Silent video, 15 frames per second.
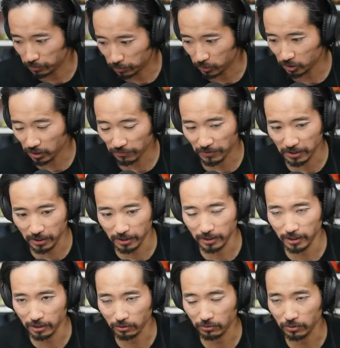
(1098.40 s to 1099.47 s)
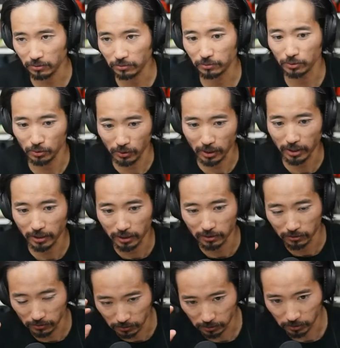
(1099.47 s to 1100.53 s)
stuff I need to get through so that I
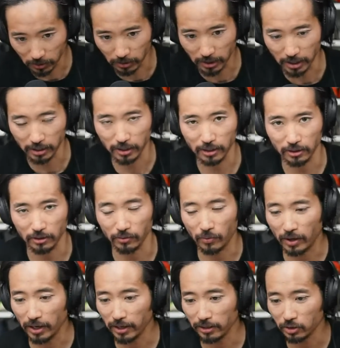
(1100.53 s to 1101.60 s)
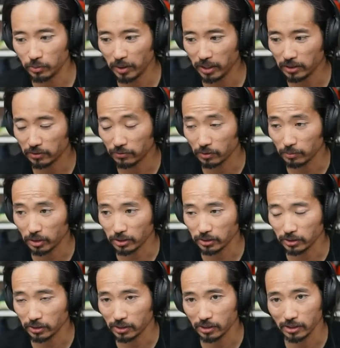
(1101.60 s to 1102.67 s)
can start getting in the right headspace for
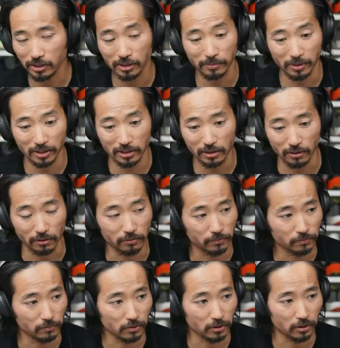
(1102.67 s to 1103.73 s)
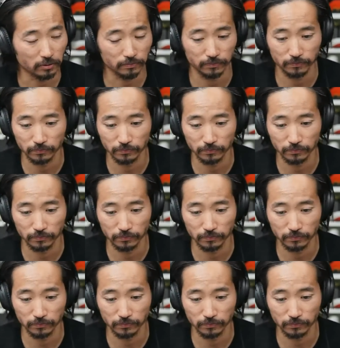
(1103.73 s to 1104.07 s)
Boston because it's a big deal, you know.